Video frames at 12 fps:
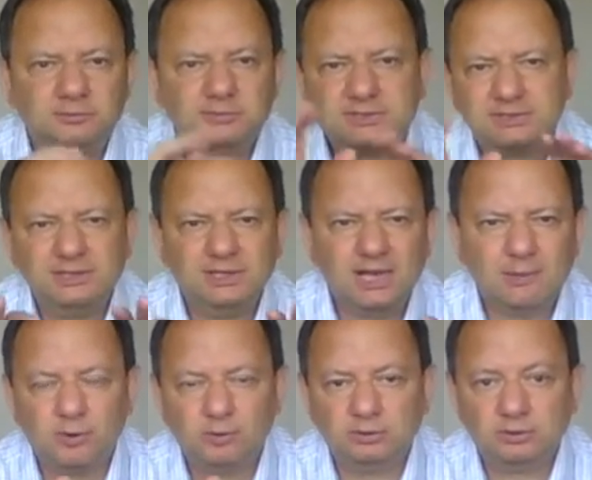still
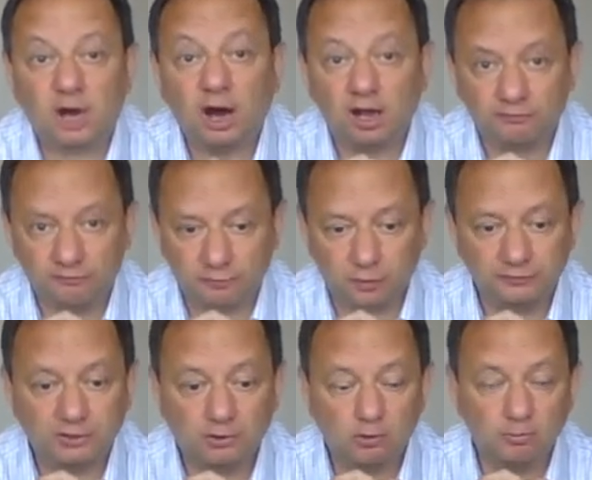about half of
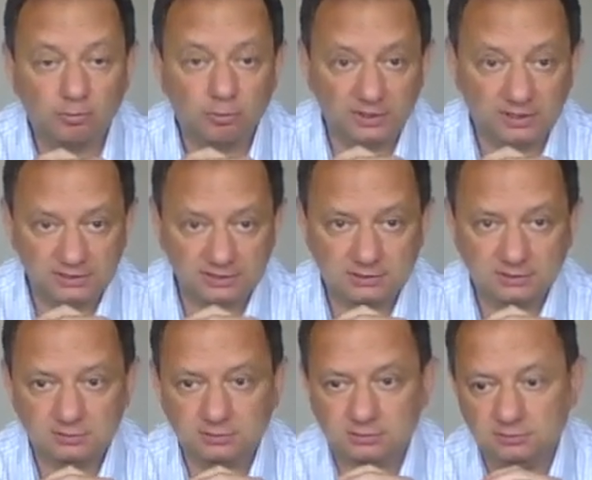the components
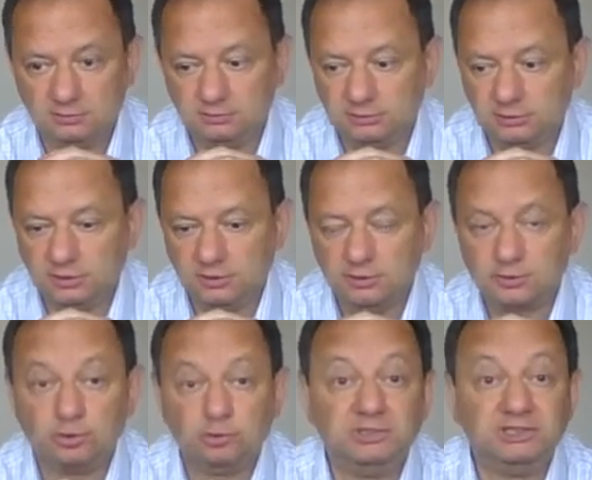
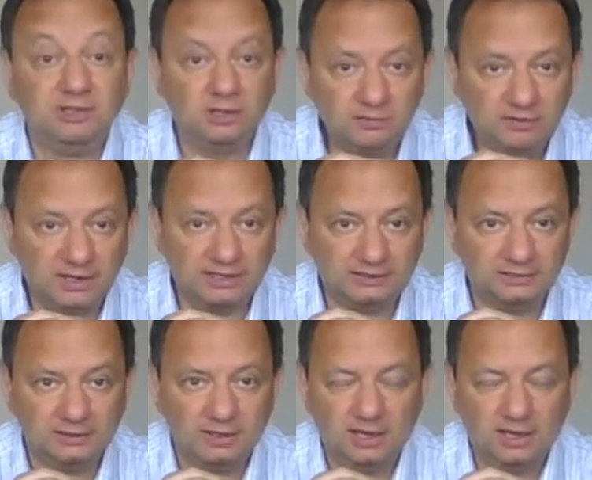should be delivered.